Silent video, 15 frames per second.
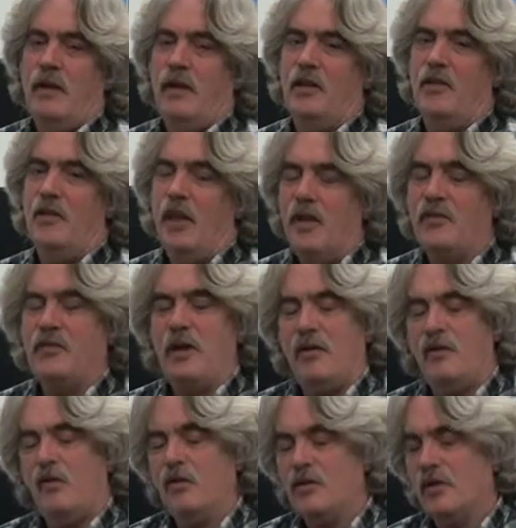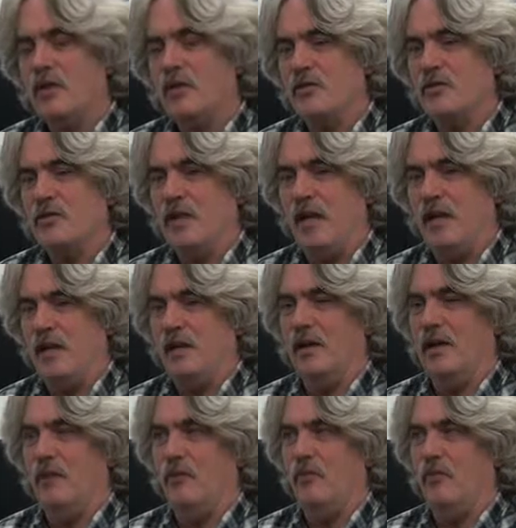And you have to have a good
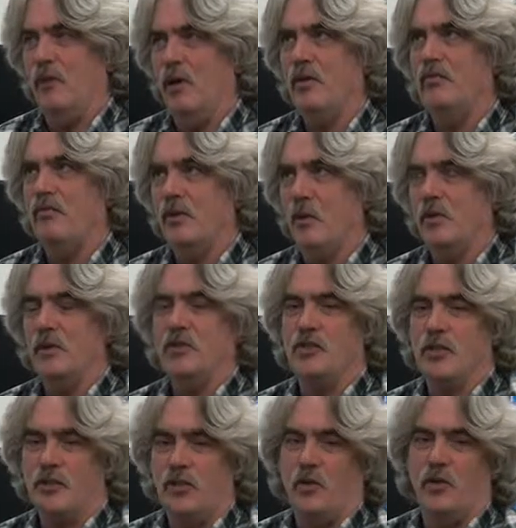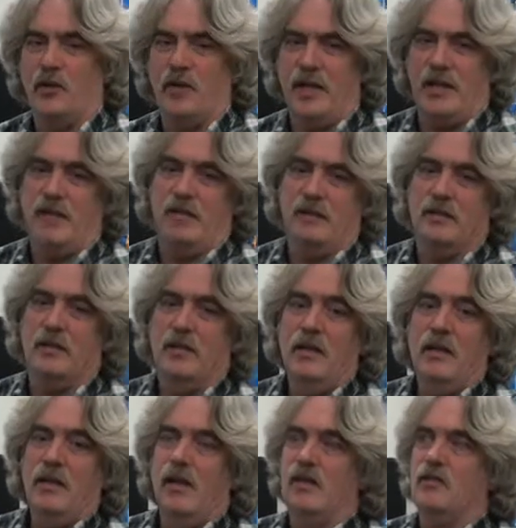understanding of what voltage and current is.
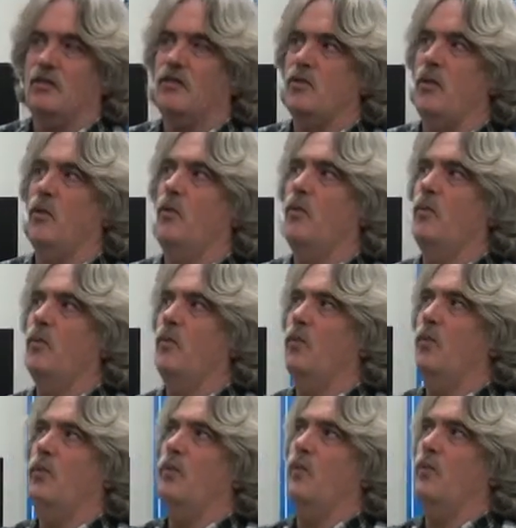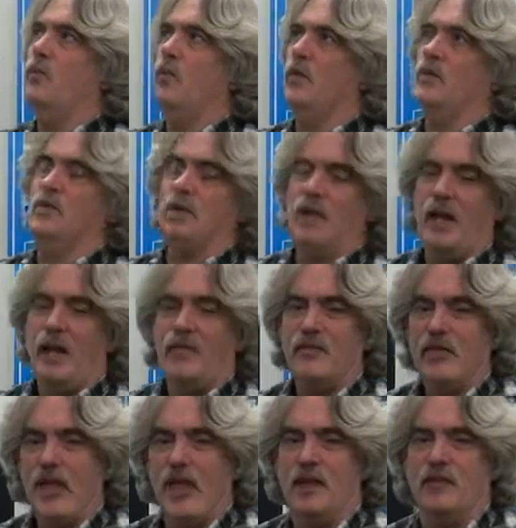And so there's a lot
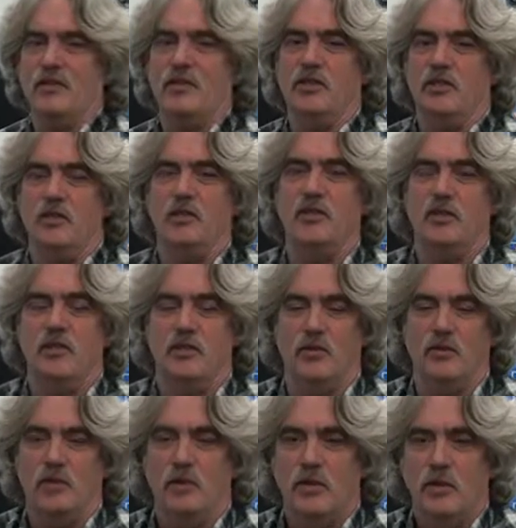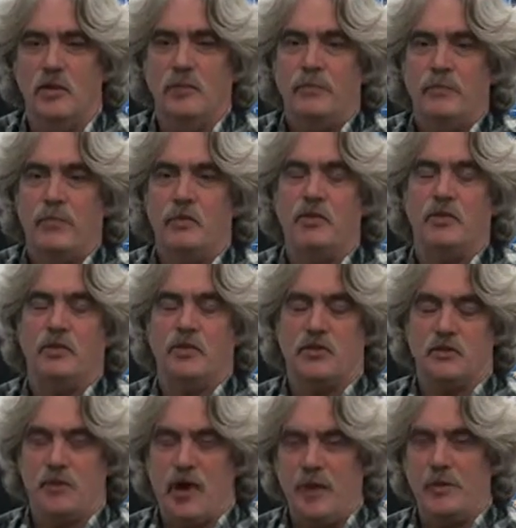of analogies you can do when you're
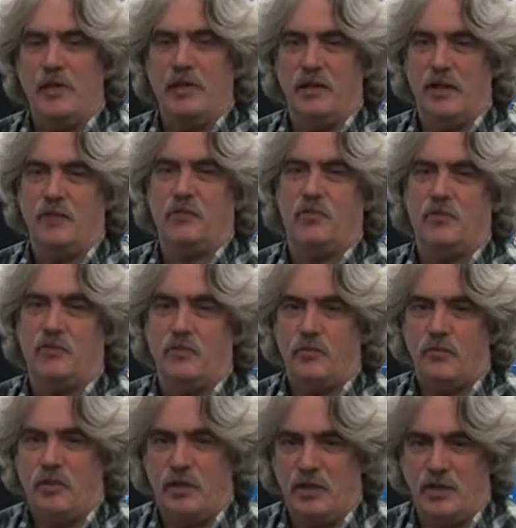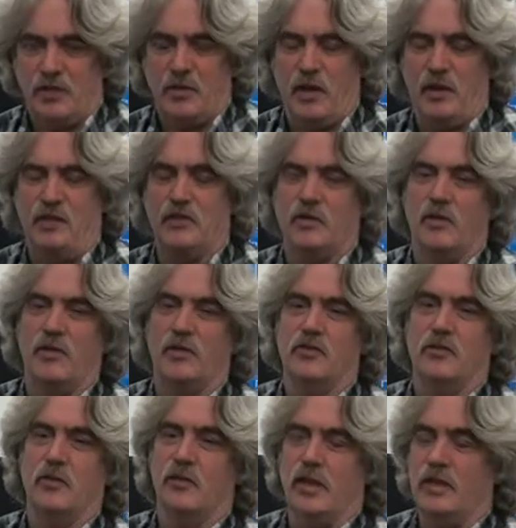describing electronic
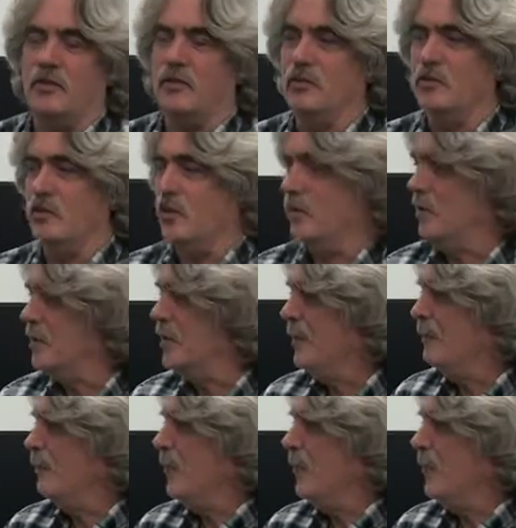circuits or electrical circuits.